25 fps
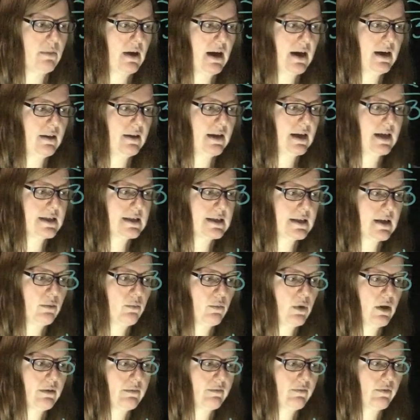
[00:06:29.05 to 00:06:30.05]
I landed
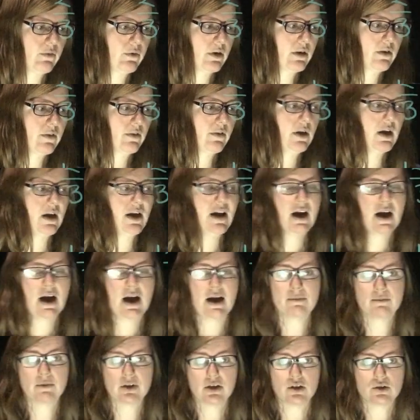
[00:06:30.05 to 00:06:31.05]
at 1/4.
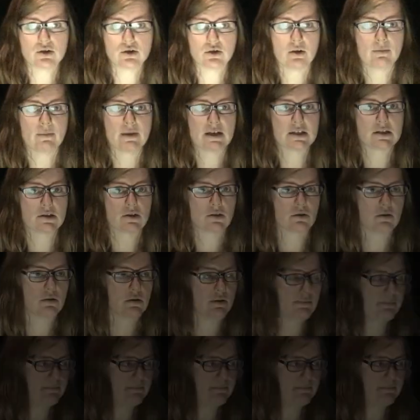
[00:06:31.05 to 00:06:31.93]
I'm going to draw my circle.